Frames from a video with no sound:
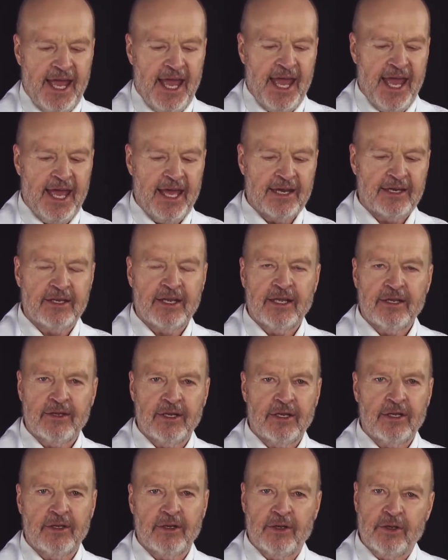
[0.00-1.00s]
And
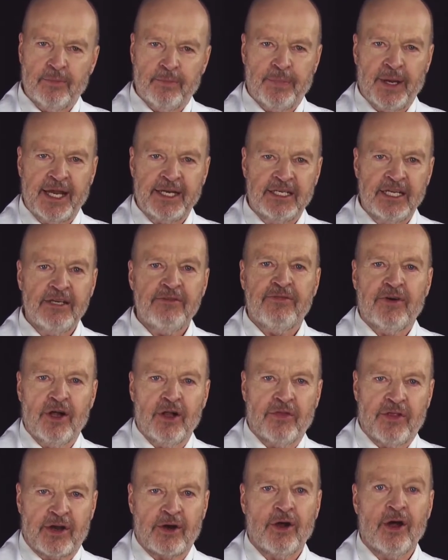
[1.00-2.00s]
by
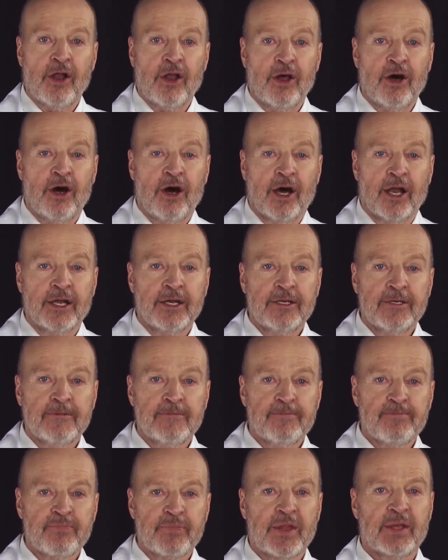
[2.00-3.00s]
default, they're all on.
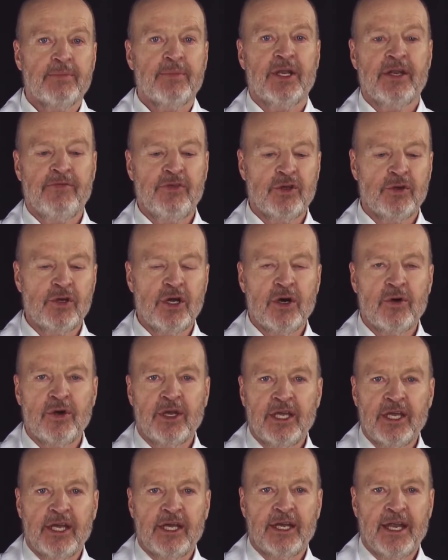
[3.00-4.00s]
But if you go
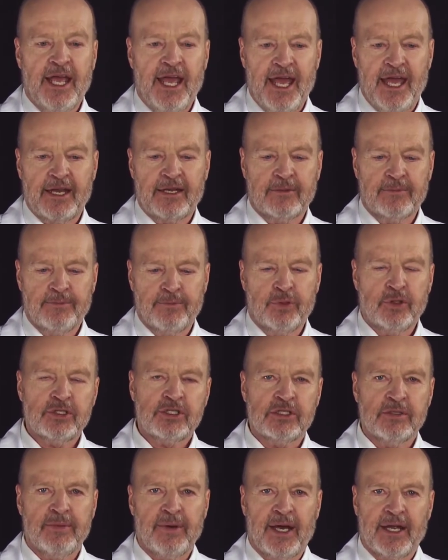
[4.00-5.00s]
in and push
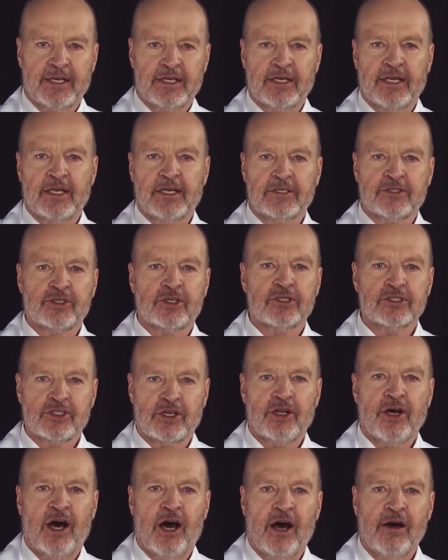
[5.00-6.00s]
the button and it turns
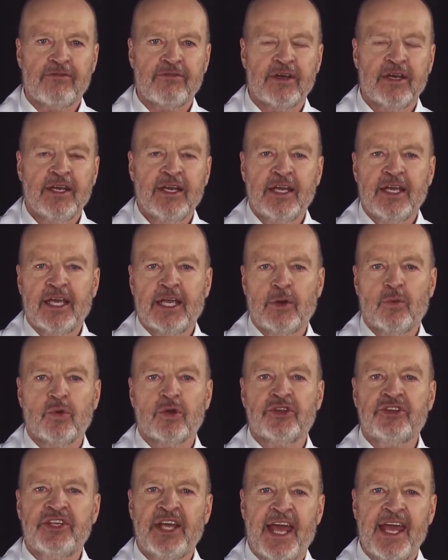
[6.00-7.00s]
it off, it will
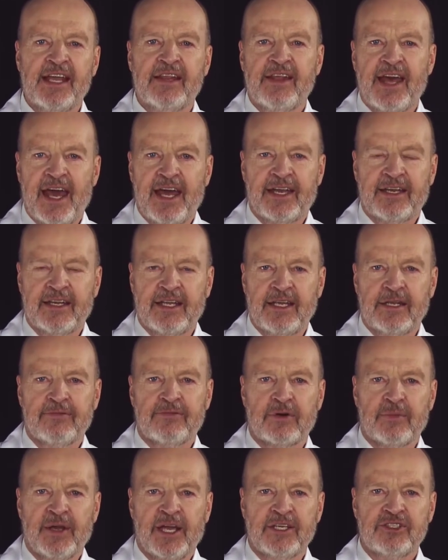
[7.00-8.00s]
take that
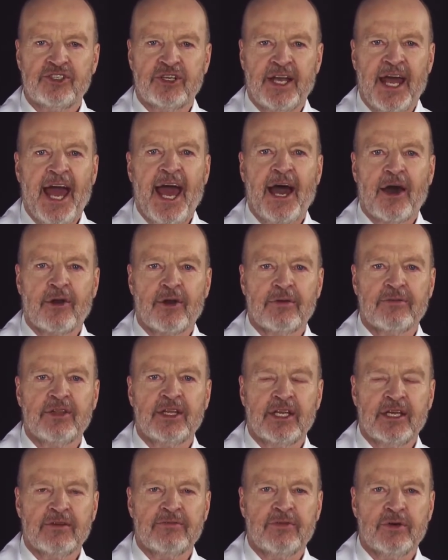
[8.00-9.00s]
information out of
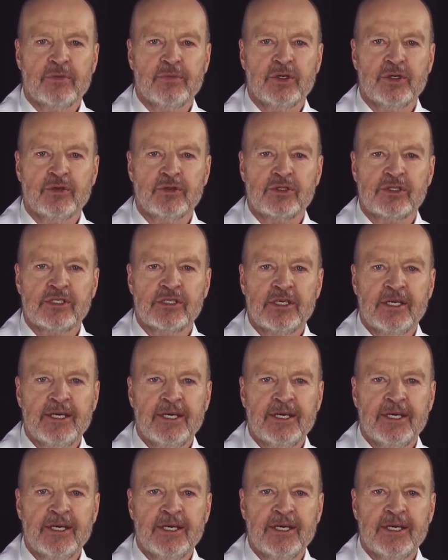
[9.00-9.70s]
the info boost.